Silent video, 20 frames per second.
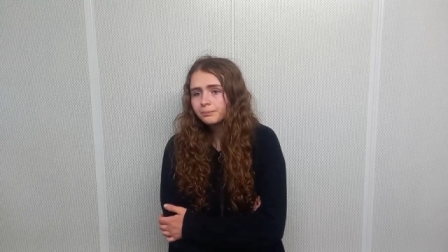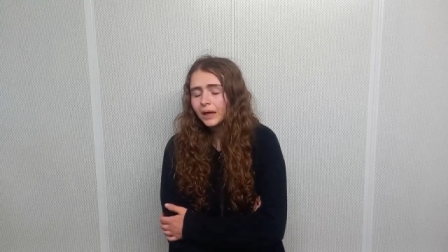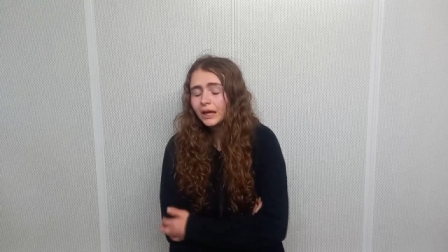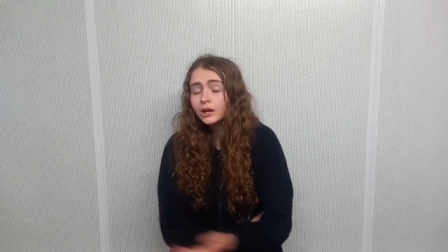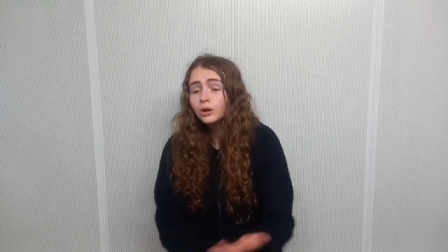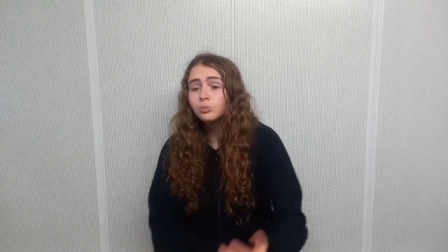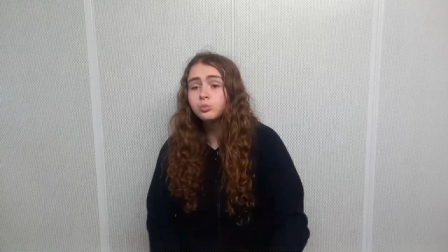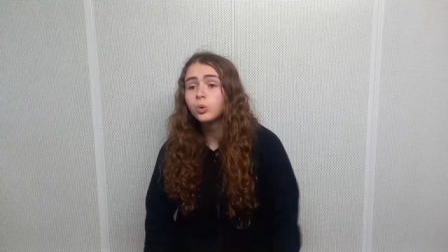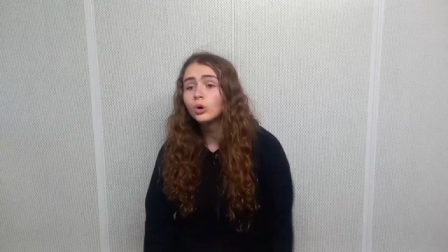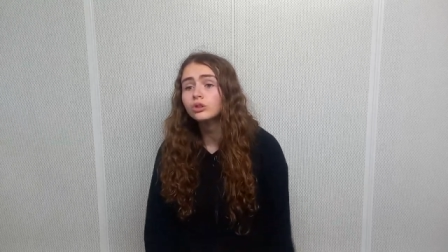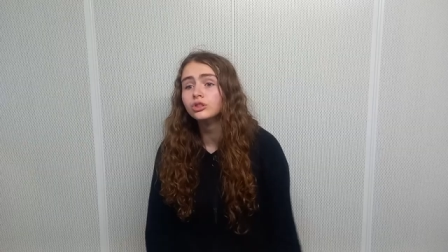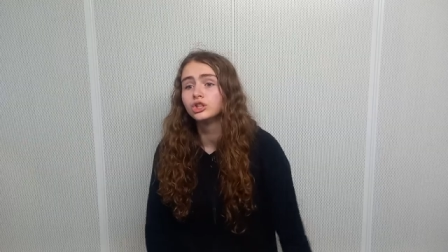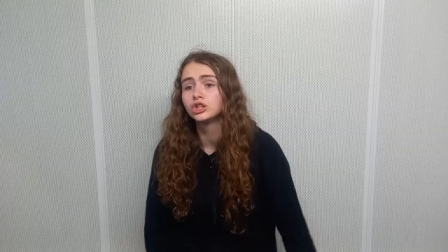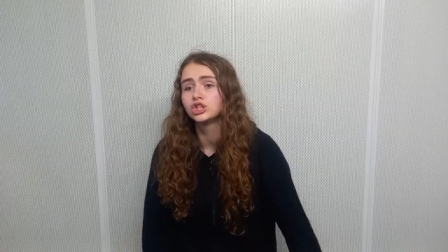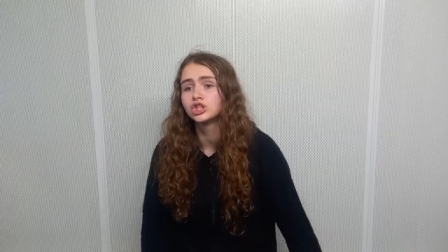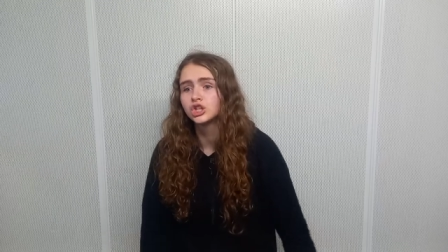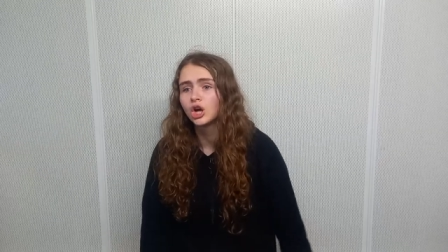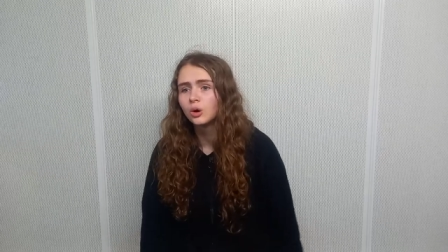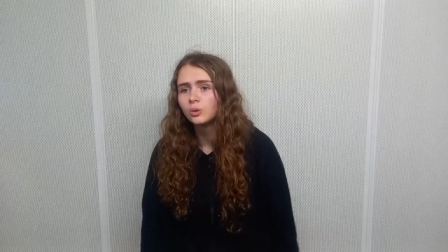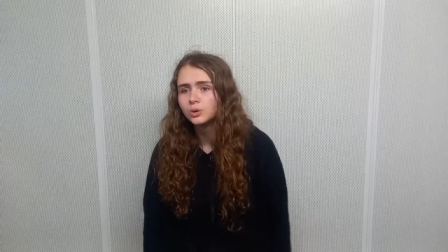And I won the
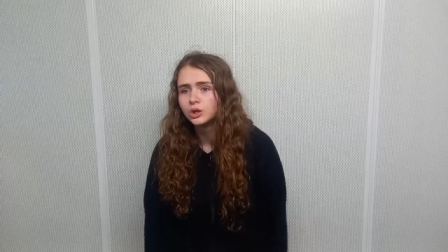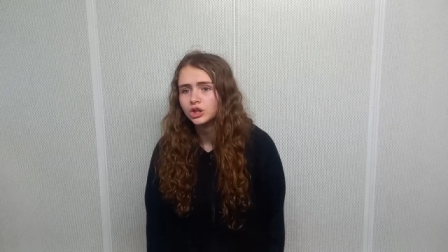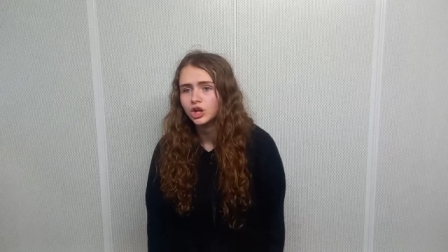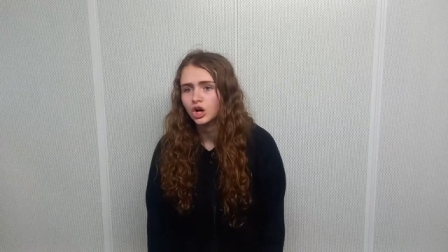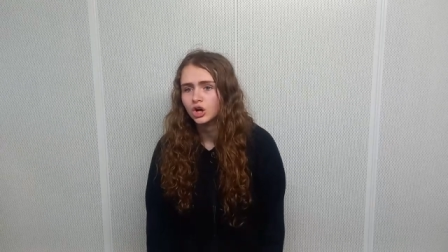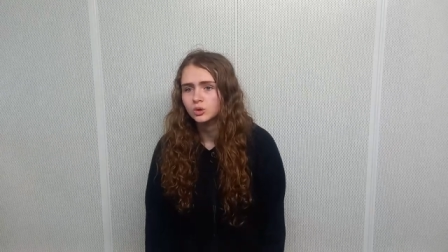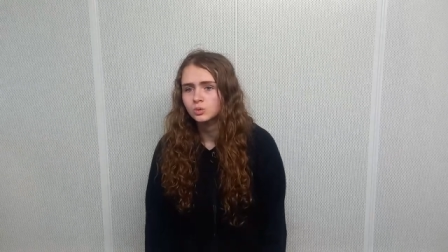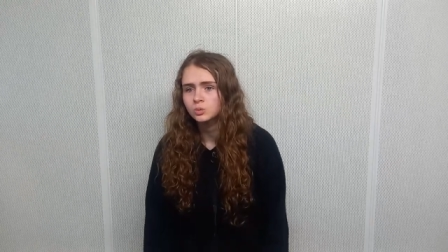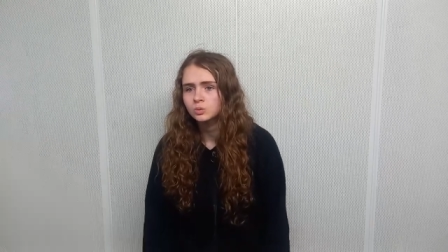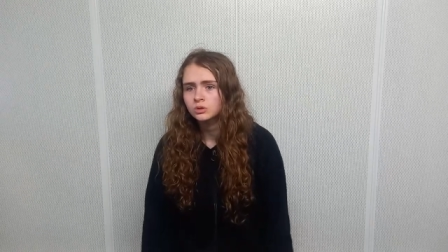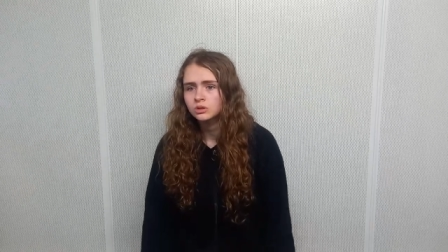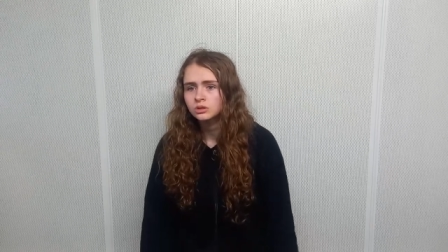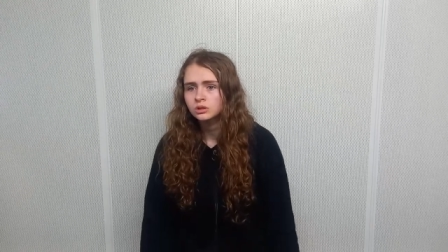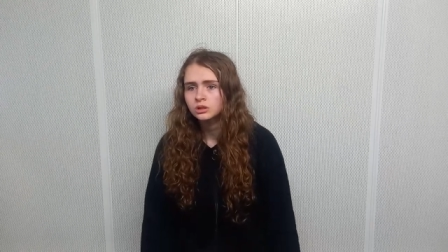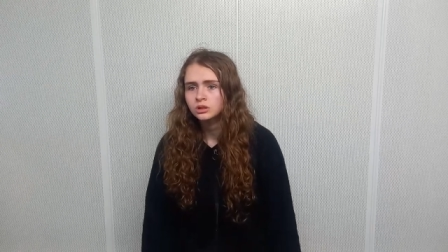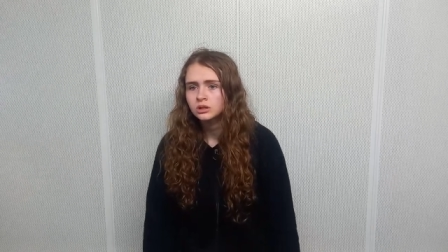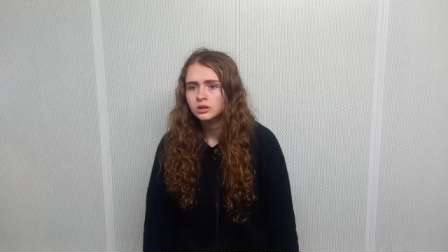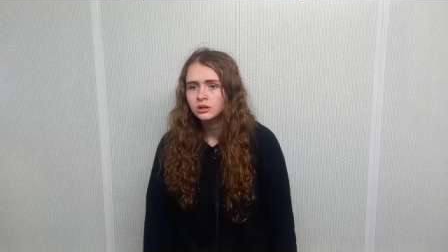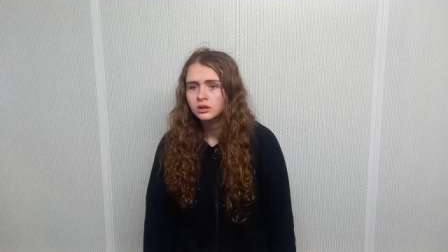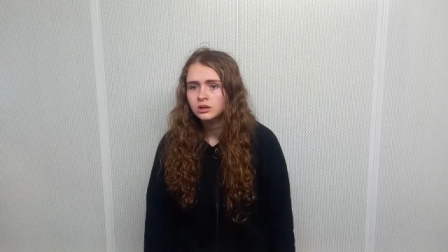show, you know.
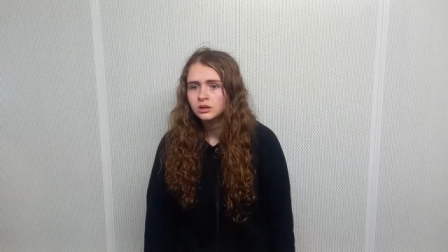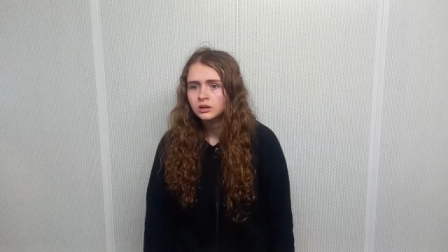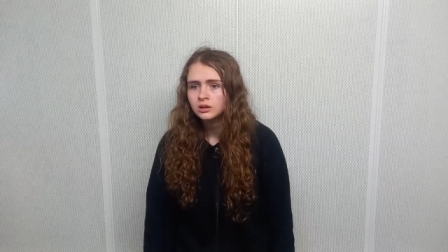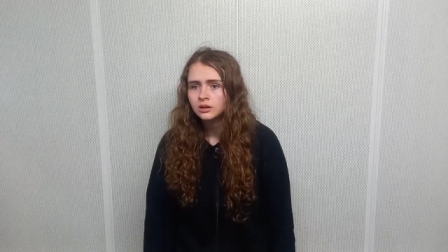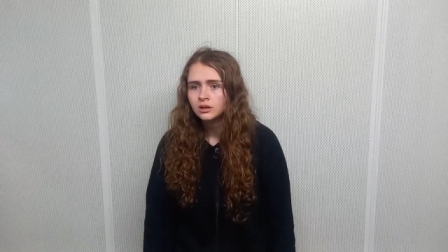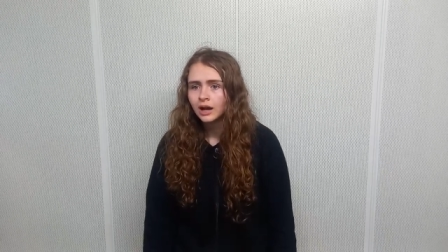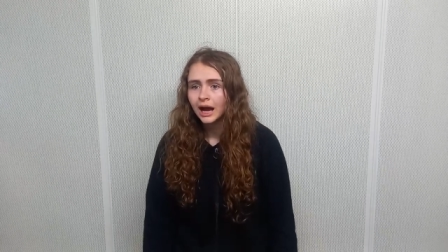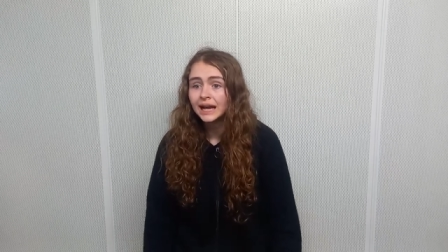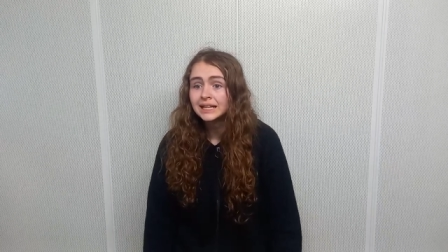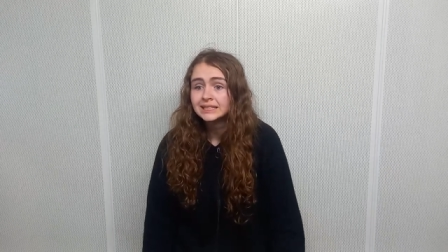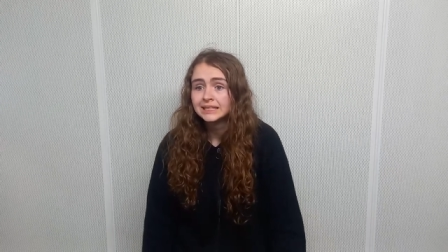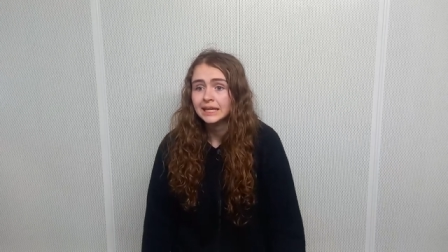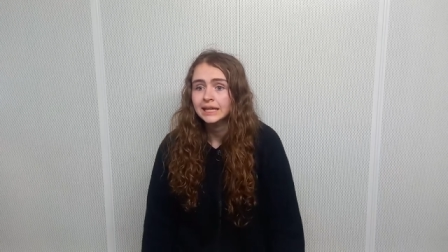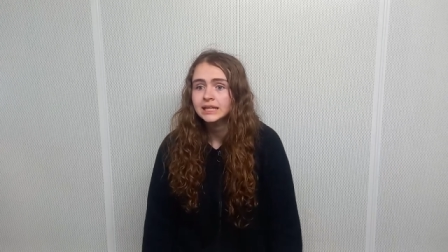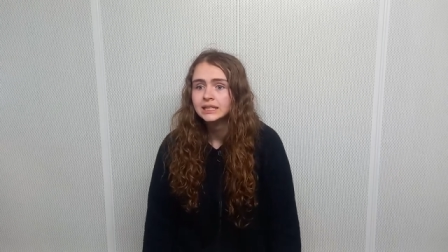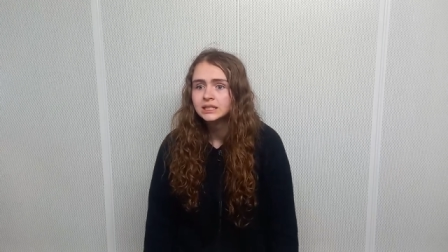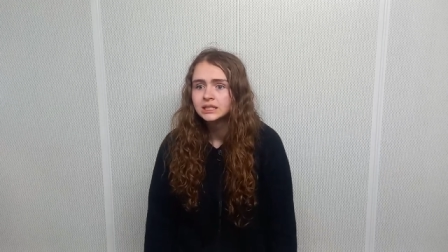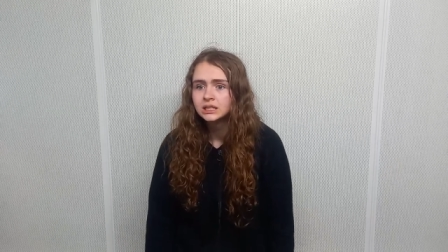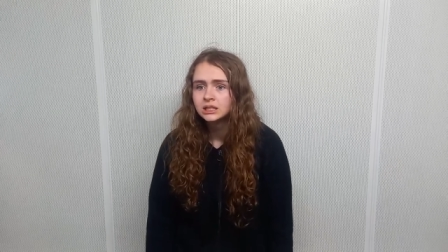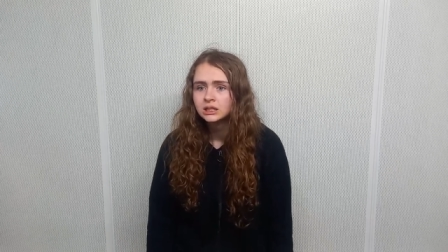I
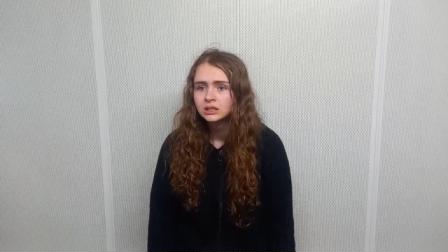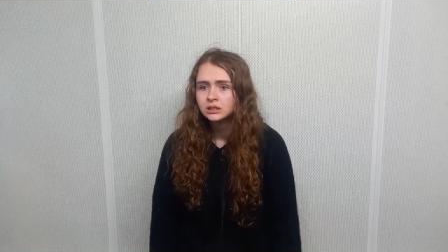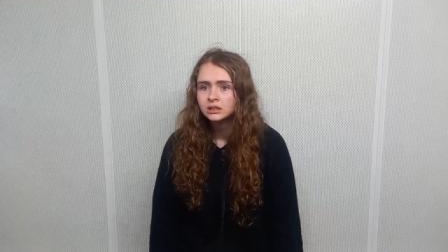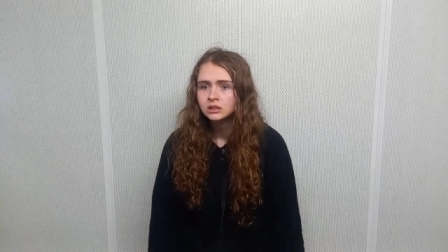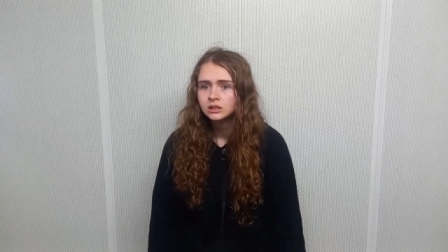did.